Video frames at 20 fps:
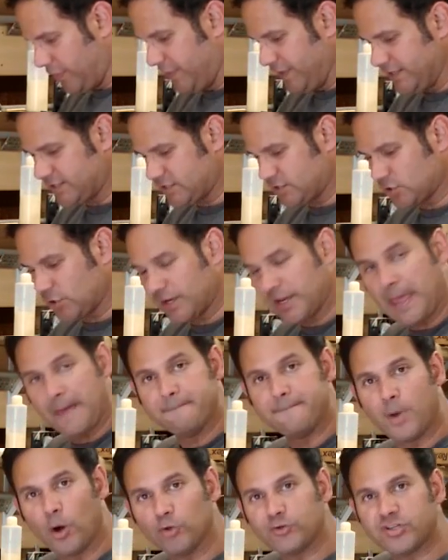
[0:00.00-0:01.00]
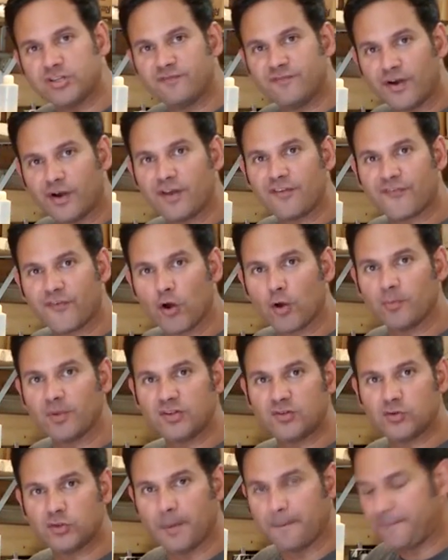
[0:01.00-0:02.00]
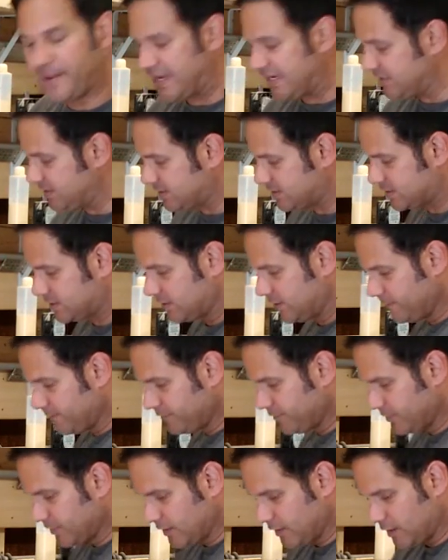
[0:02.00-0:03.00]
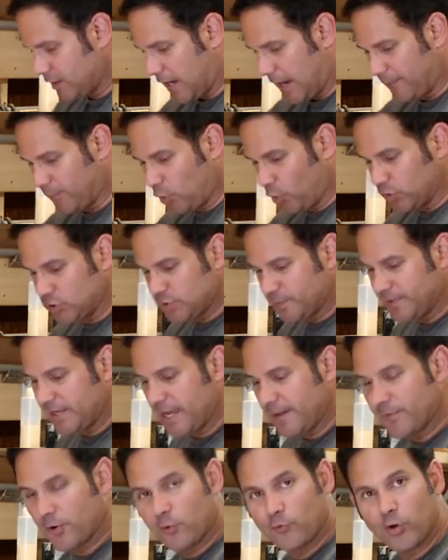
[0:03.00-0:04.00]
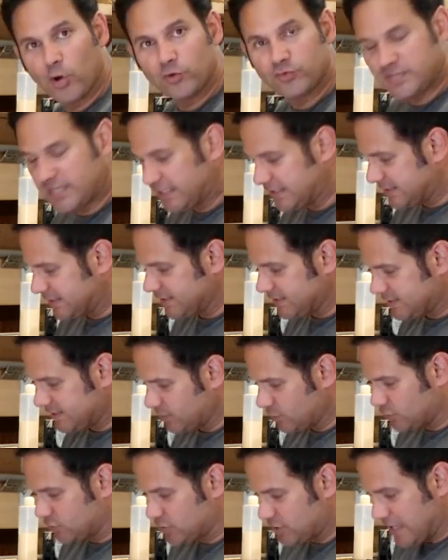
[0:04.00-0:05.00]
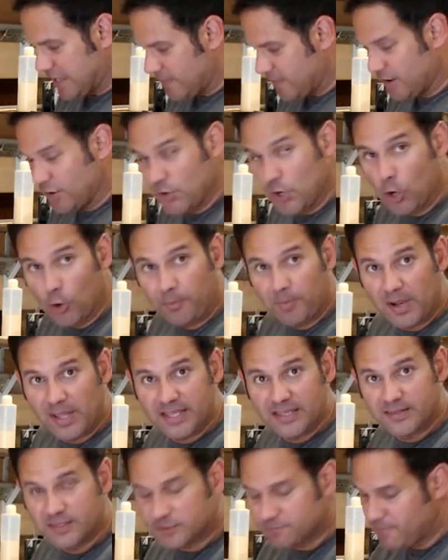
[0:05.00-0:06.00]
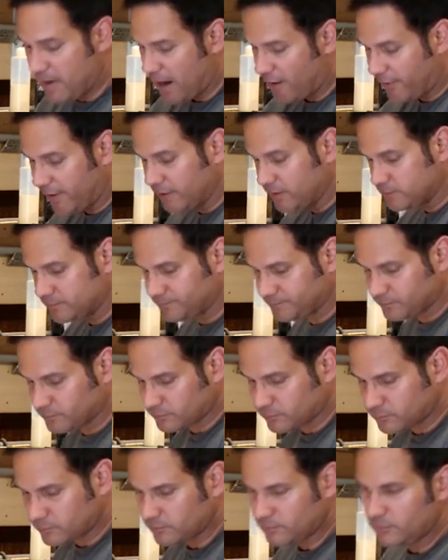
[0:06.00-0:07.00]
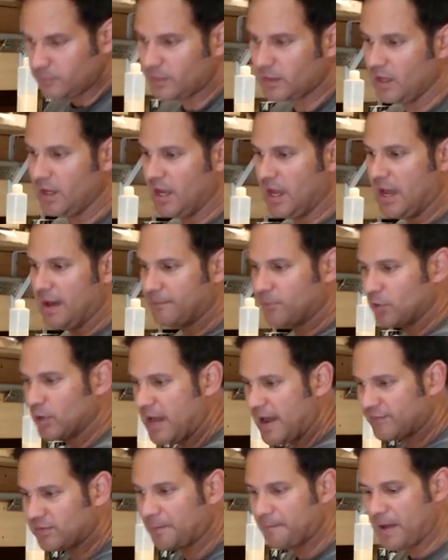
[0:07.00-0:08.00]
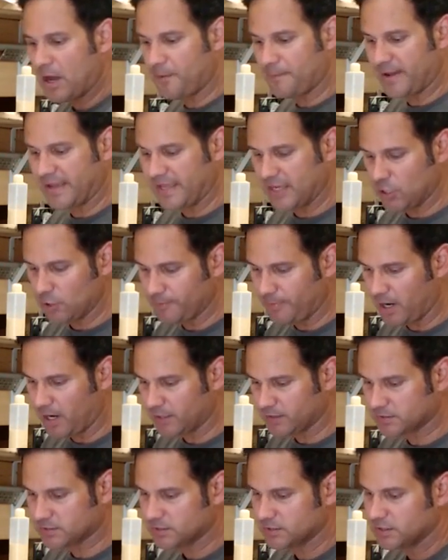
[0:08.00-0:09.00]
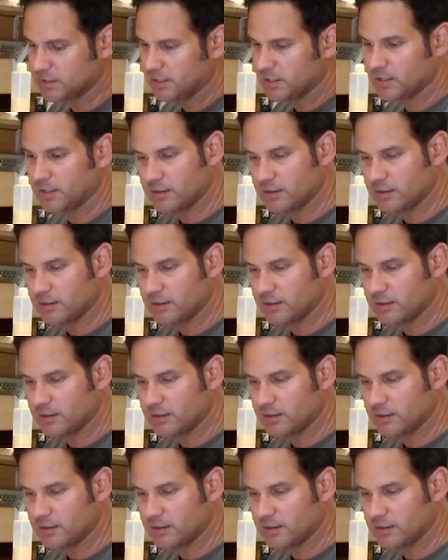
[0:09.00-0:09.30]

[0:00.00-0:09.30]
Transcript: this is going to get bolted very firmly to the base. I'm going to be able to rotate this. There's no play in this bearing. Going to have to mount my gearbox,